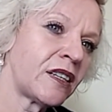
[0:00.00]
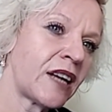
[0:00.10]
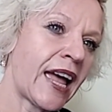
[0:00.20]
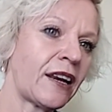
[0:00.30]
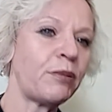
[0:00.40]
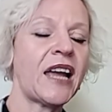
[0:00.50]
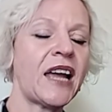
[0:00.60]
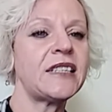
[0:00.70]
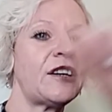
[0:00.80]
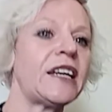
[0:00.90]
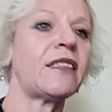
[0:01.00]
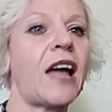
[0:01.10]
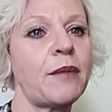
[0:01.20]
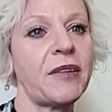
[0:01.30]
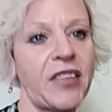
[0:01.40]
and a planetary
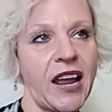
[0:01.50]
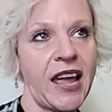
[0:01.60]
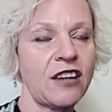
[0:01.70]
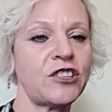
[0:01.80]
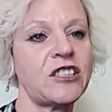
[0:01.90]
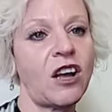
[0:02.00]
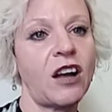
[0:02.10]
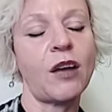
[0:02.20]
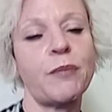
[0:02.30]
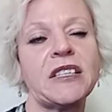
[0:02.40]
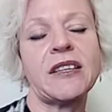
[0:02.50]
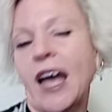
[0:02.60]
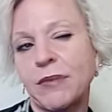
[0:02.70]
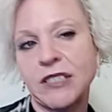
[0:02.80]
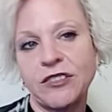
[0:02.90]
alignment that I actually saw it come into the
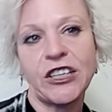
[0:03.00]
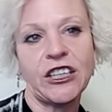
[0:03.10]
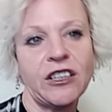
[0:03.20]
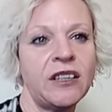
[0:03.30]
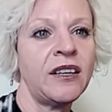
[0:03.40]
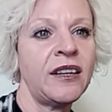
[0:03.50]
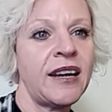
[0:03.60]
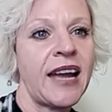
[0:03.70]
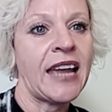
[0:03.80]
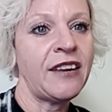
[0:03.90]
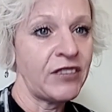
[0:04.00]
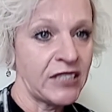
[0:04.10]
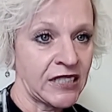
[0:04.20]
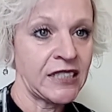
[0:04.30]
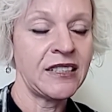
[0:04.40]
atmosphere, and it
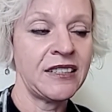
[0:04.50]
visited